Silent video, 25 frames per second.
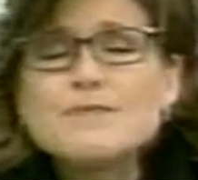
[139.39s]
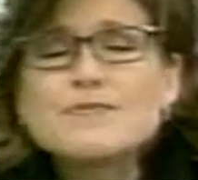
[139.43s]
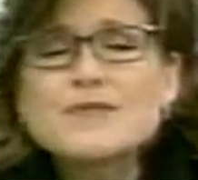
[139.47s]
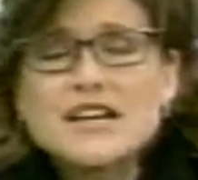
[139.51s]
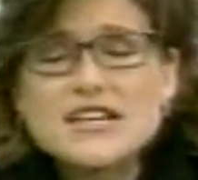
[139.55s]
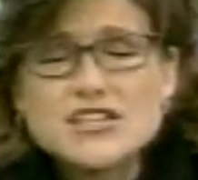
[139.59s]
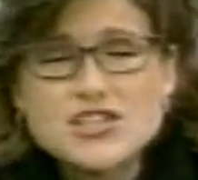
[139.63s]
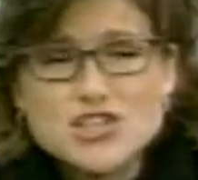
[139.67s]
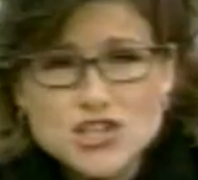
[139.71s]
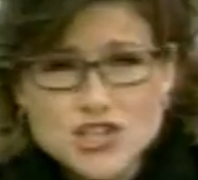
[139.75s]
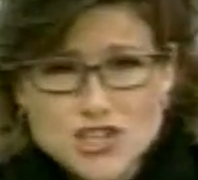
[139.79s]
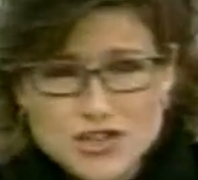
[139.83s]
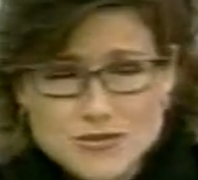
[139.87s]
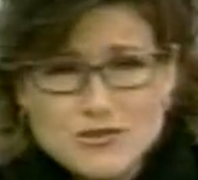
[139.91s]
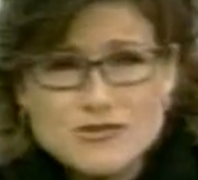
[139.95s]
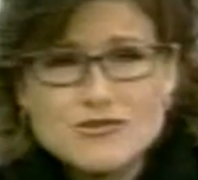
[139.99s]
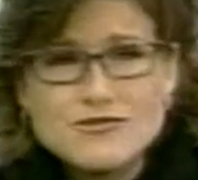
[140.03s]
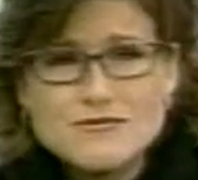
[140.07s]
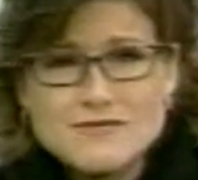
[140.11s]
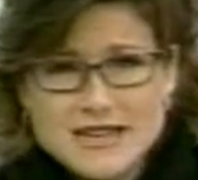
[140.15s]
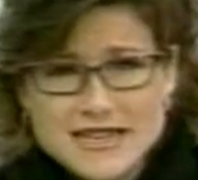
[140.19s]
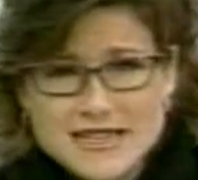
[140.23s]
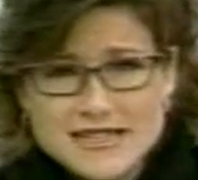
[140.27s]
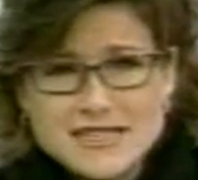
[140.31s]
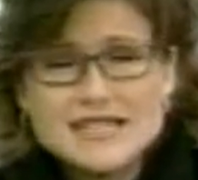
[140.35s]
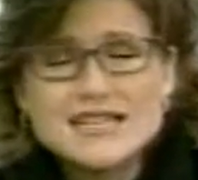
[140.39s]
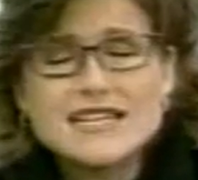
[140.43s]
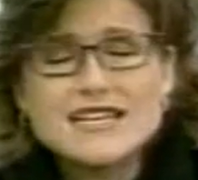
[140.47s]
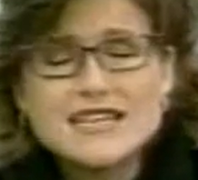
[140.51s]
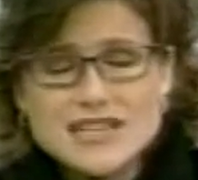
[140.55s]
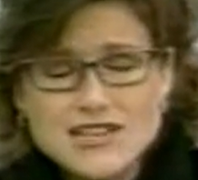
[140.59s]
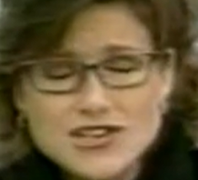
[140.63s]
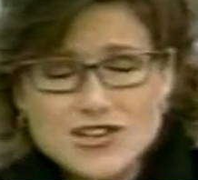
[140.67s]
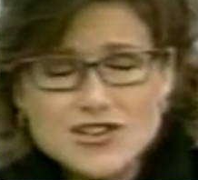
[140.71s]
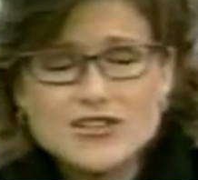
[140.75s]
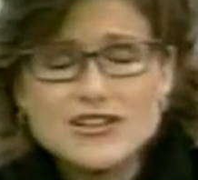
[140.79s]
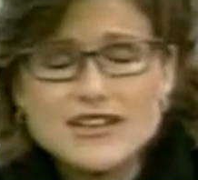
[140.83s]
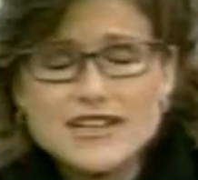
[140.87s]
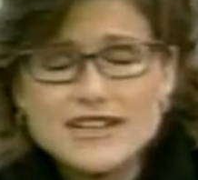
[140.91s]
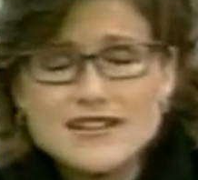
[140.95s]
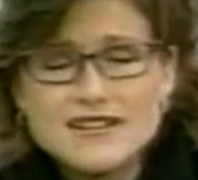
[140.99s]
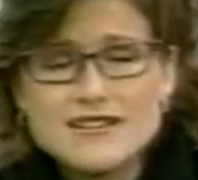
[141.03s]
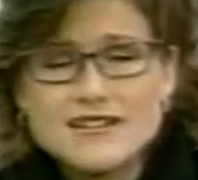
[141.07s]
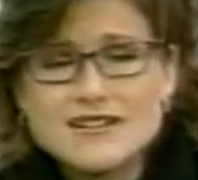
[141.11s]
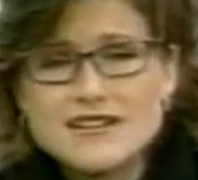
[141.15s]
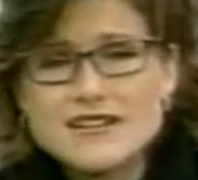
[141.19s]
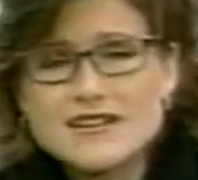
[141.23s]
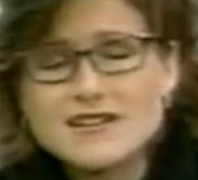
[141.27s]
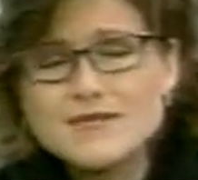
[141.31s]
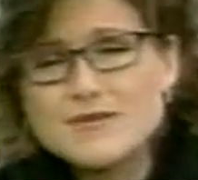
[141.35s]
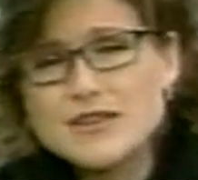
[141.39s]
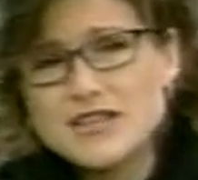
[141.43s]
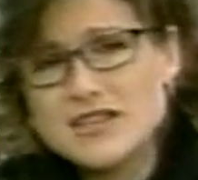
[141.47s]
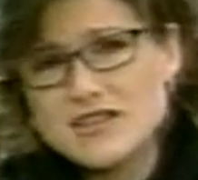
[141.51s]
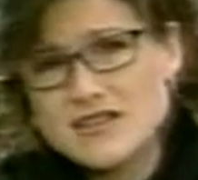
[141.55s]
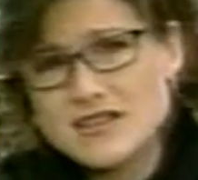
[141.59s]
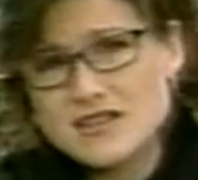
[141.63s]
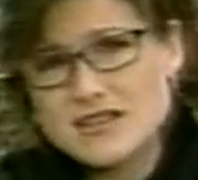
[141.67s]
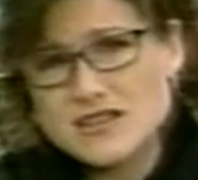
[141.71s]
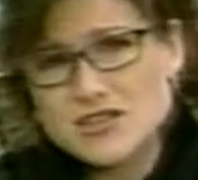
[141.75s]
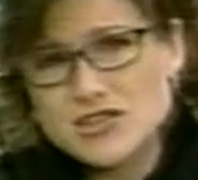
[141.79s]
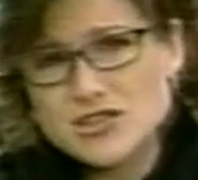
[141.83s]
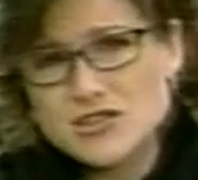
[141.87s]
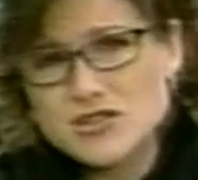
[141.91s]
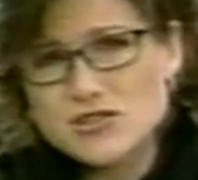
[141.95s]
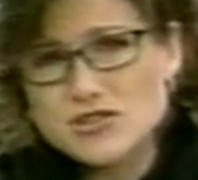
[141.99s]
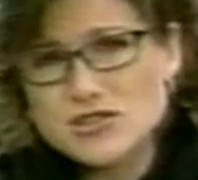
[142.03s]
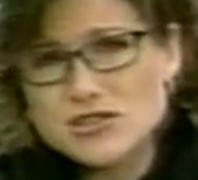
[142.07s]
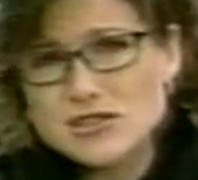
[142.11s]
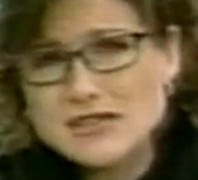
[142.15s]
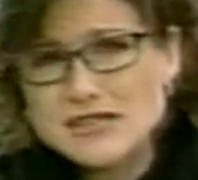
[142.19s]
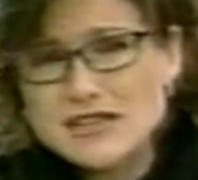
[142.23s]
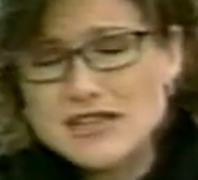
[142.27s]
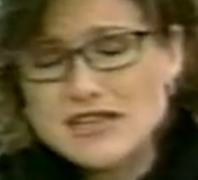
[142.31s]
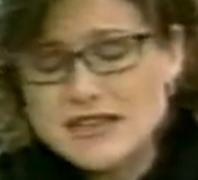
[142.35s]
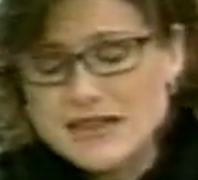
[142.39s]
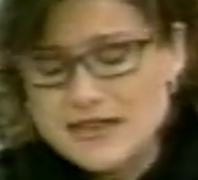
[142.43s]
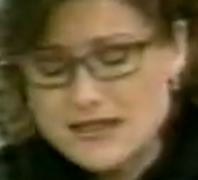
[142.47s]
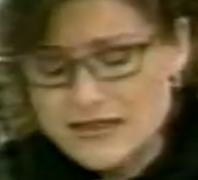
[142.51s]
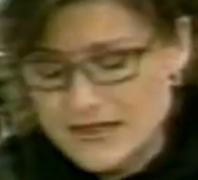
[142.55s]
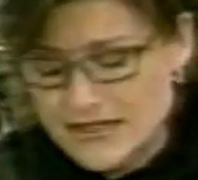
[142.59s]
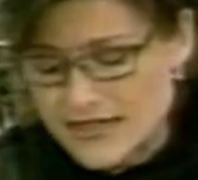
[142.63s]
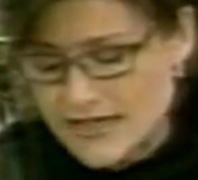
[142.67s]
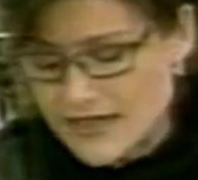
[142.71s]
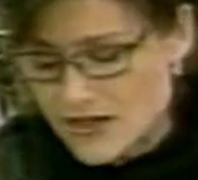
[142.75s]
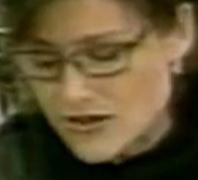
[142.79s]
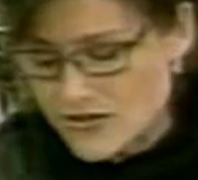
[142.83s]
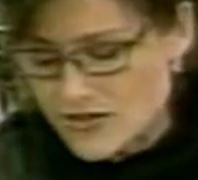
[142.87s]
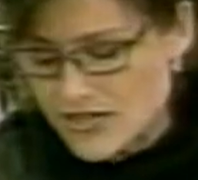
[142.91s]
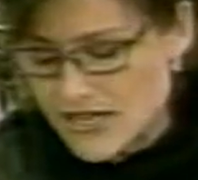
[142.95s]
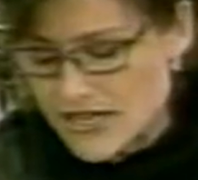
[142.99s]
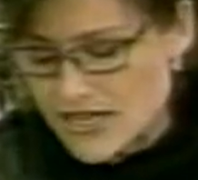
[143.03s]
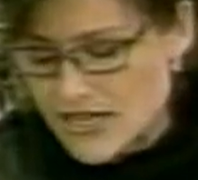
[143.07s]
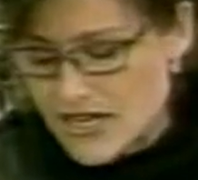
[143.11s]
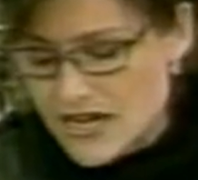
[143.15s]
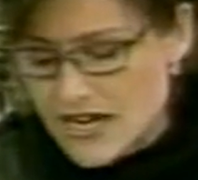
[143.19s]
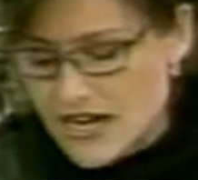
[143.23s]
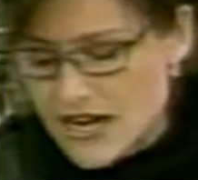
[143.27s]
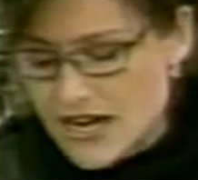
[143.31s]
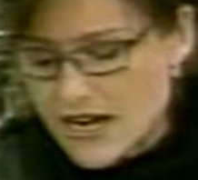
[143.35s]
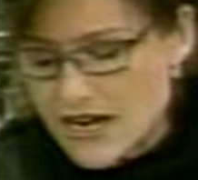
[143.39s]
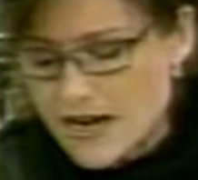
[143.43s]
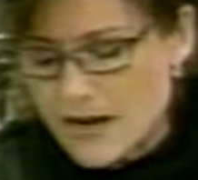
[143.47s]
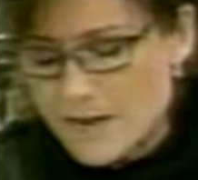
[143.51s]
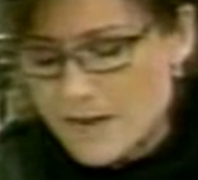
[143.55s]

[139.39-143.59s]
as to human remains here in, uh, in Nacogdoches uh, County. Um,